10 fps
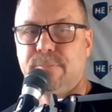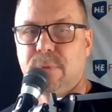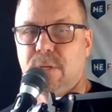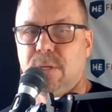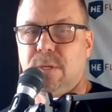
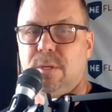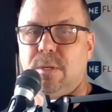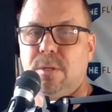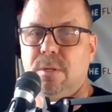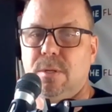
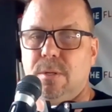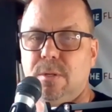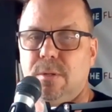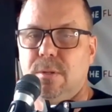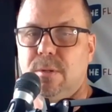
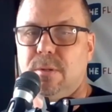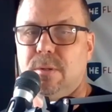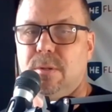Nobody speaks.